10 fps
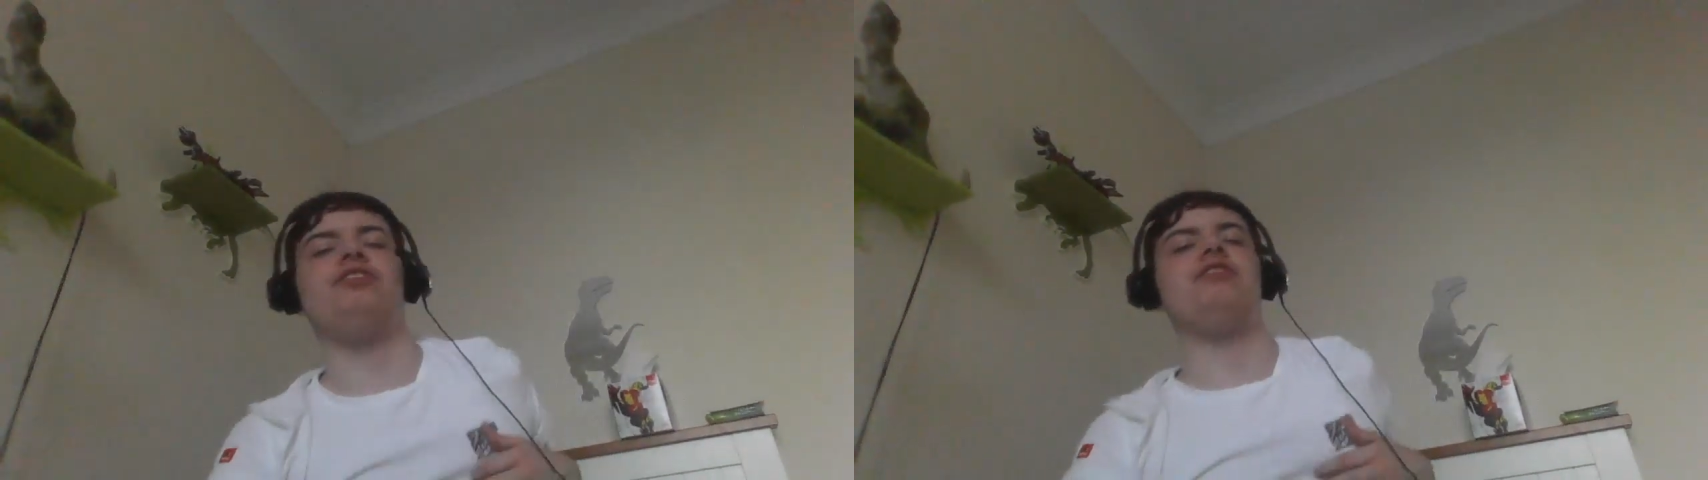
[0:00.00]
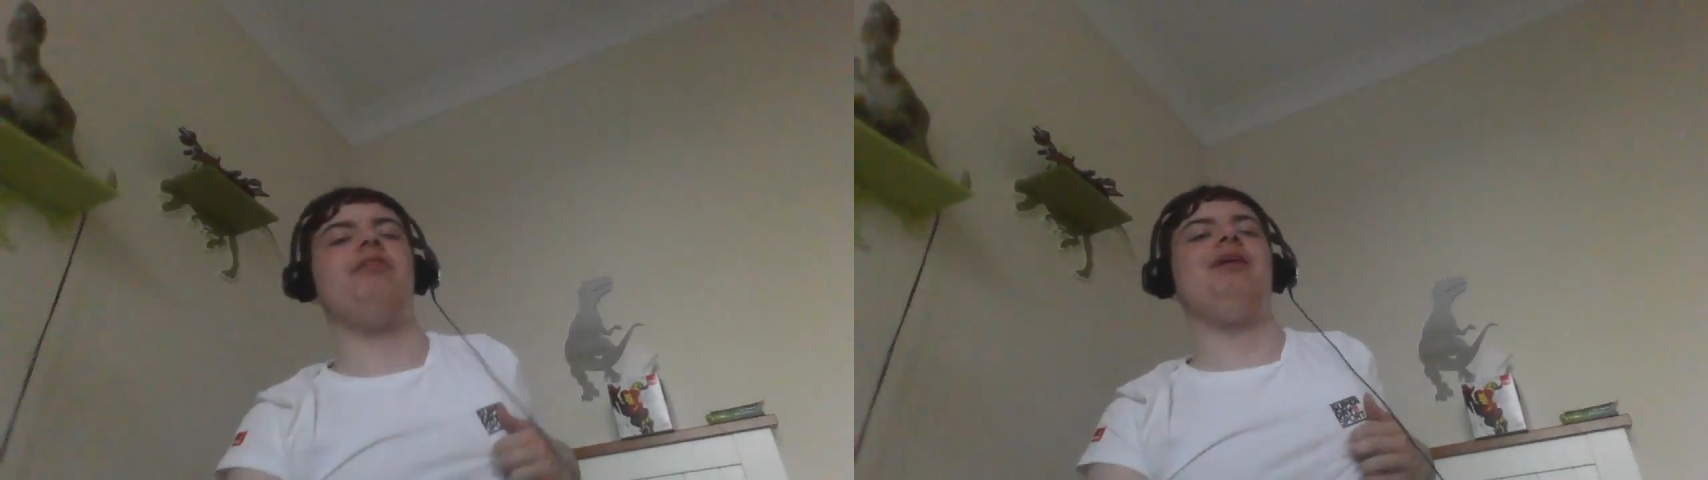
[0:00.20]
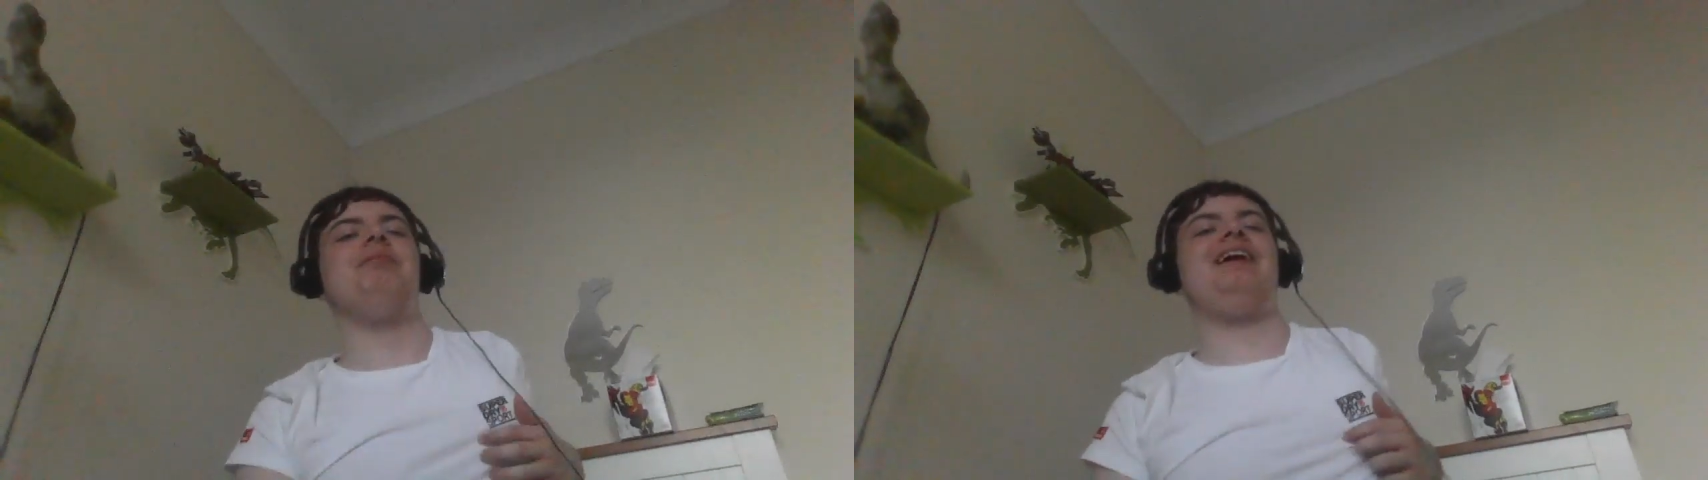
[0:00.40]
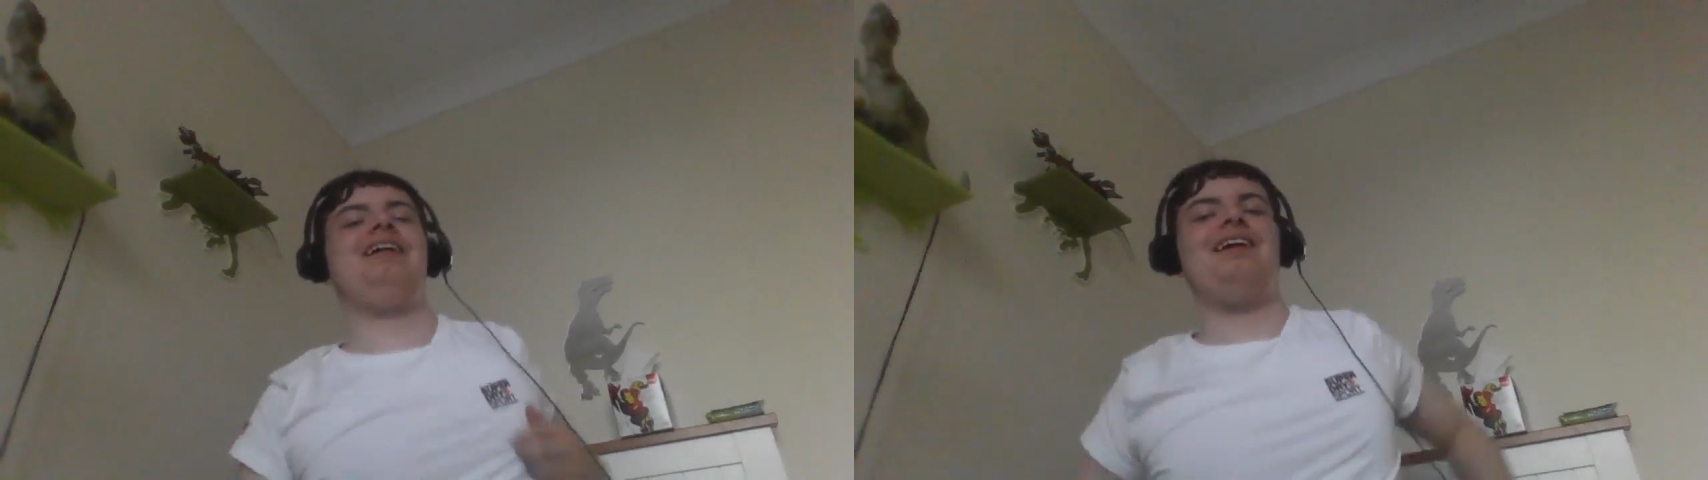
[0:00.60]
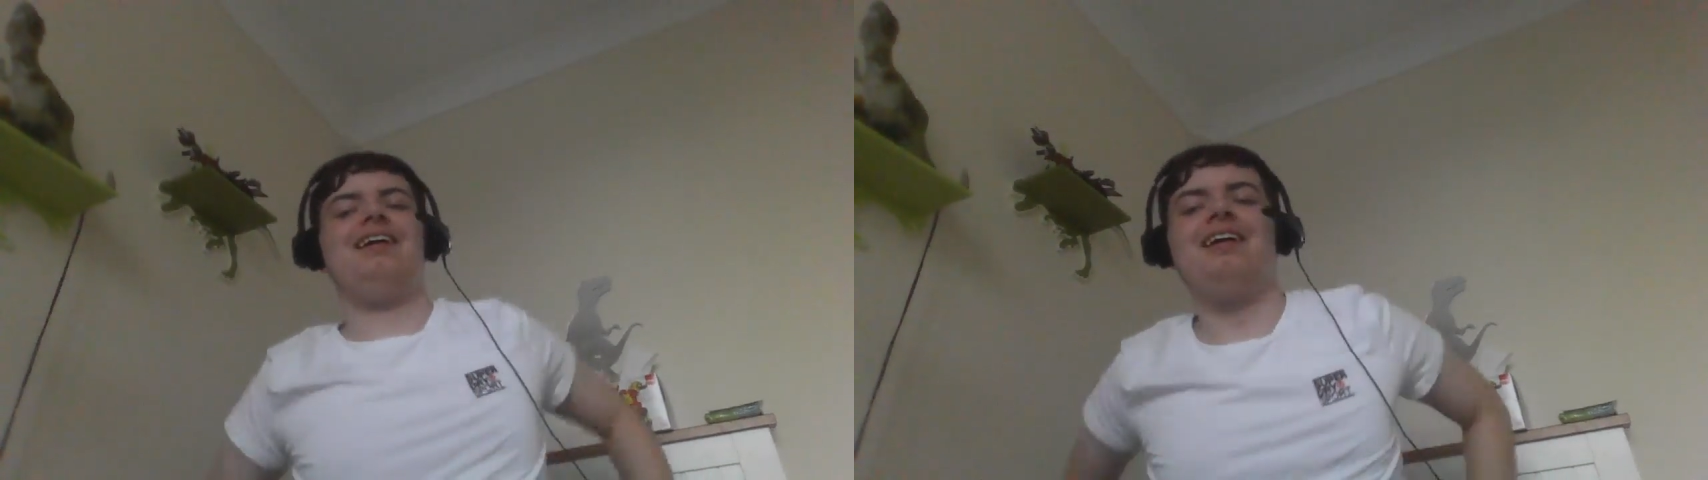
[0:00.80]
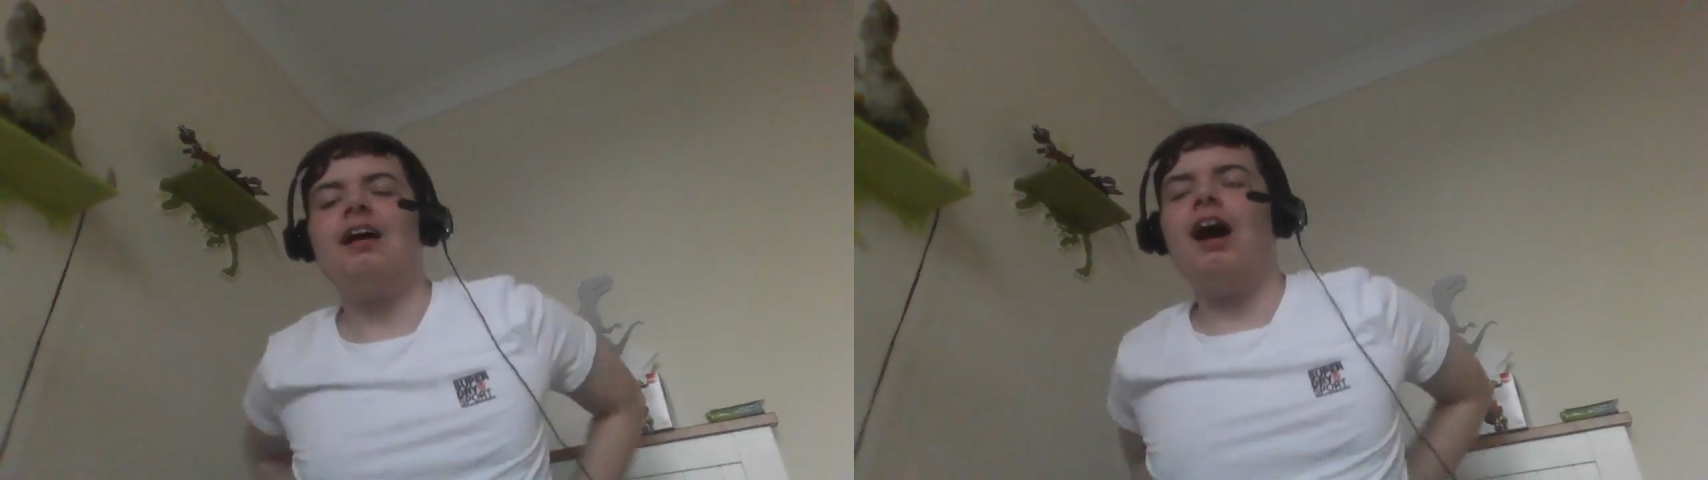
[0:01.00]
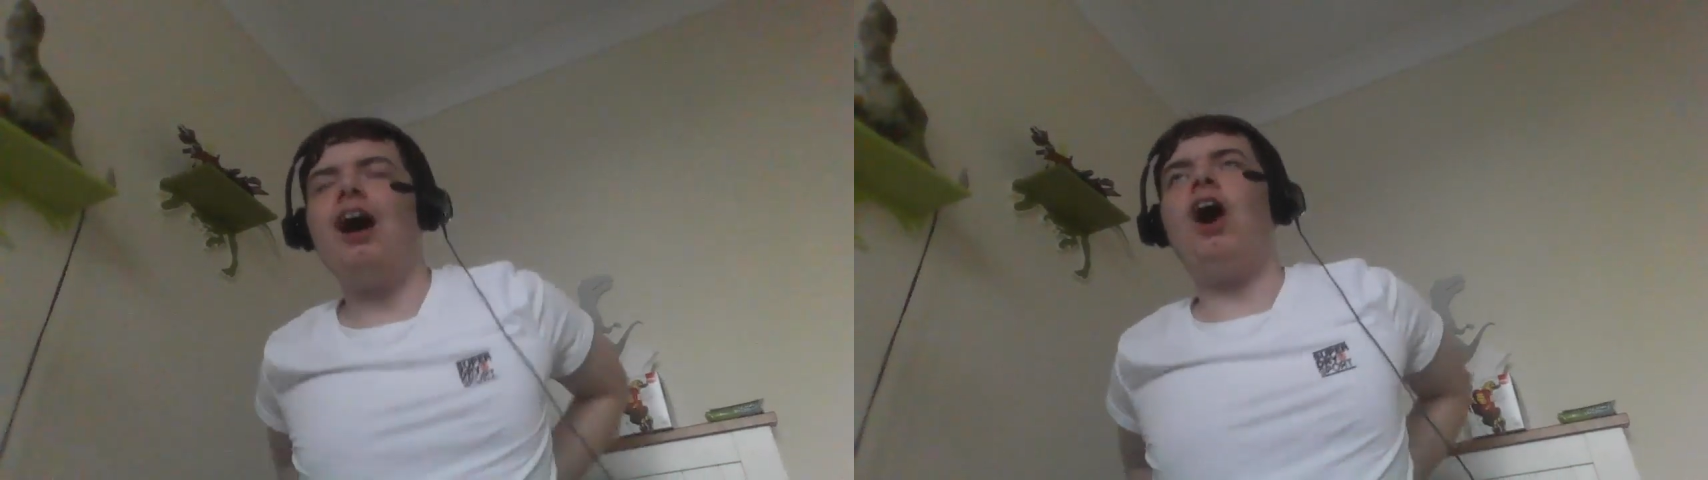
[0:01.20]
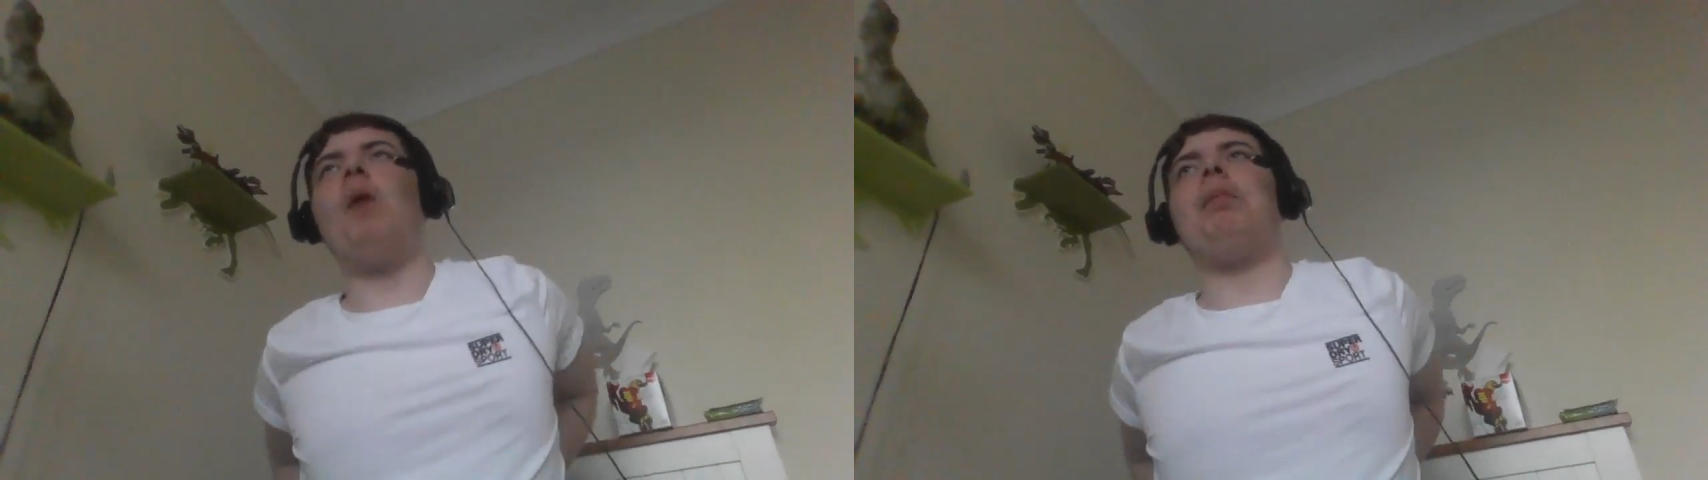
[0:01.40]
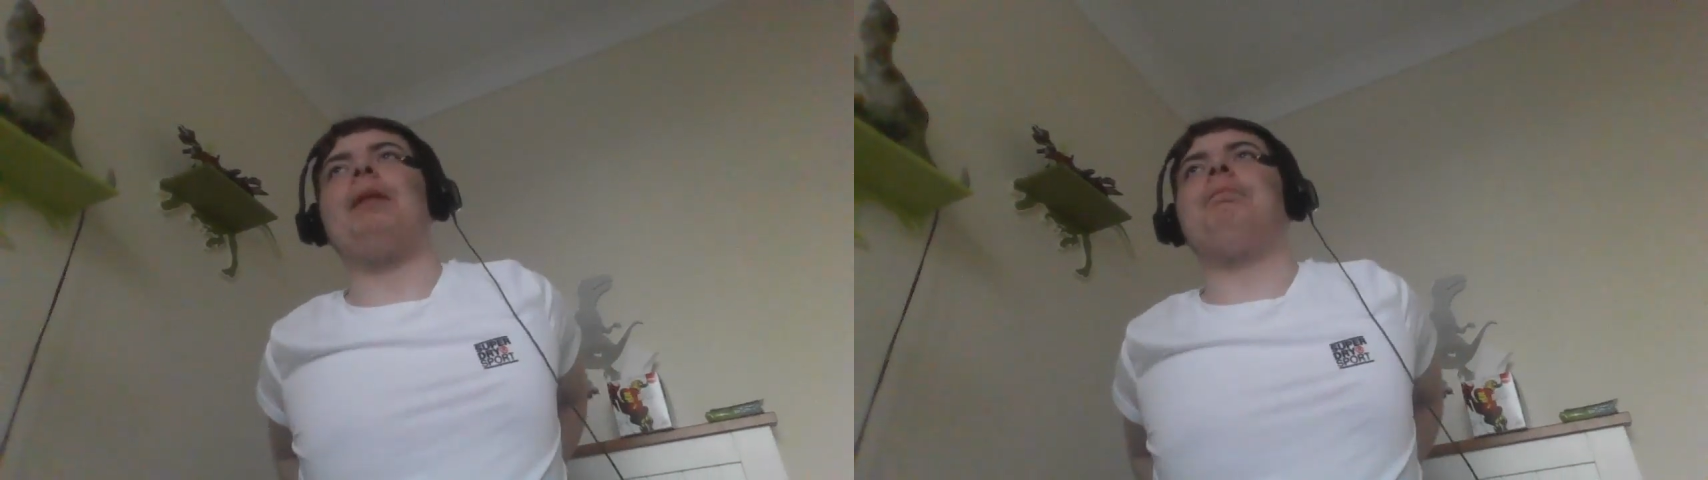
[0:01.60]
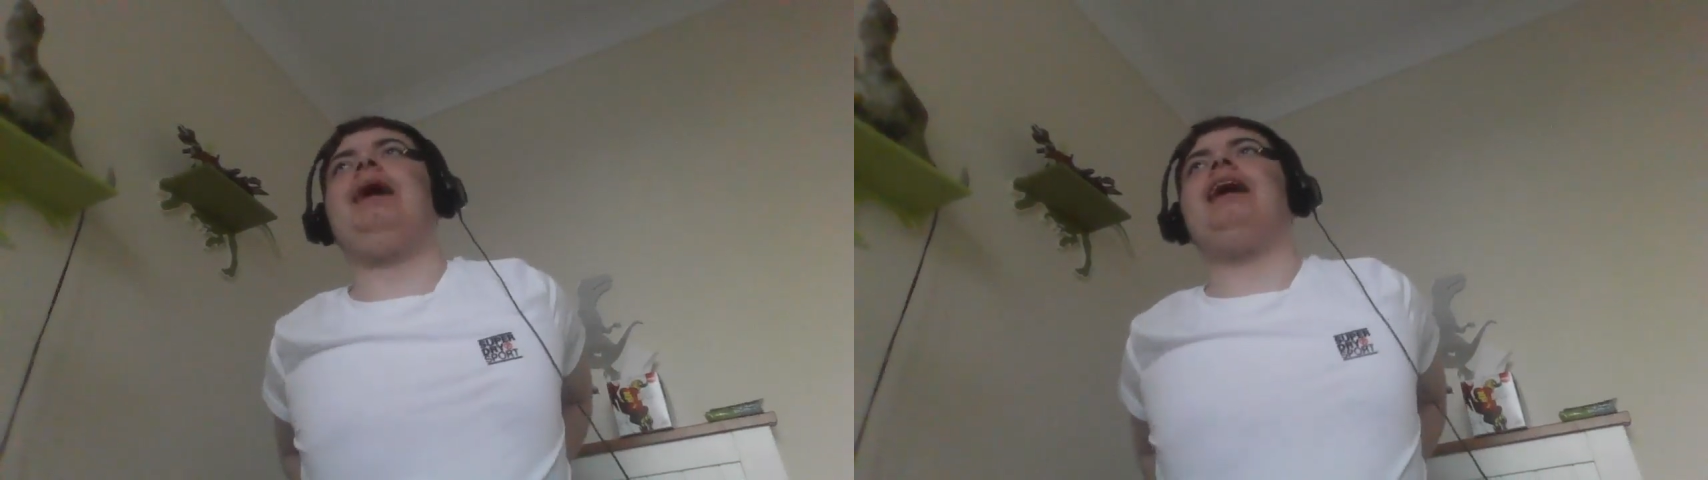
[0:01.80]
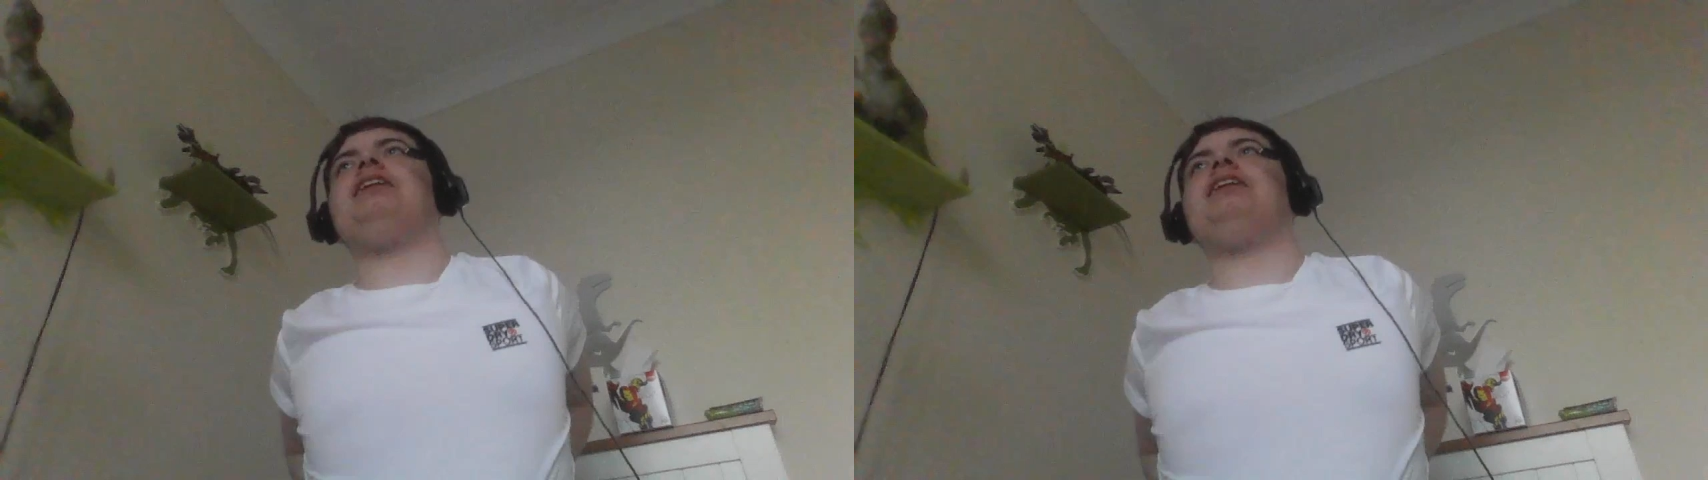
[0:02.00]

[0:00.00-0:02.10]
stream. Oh, my back.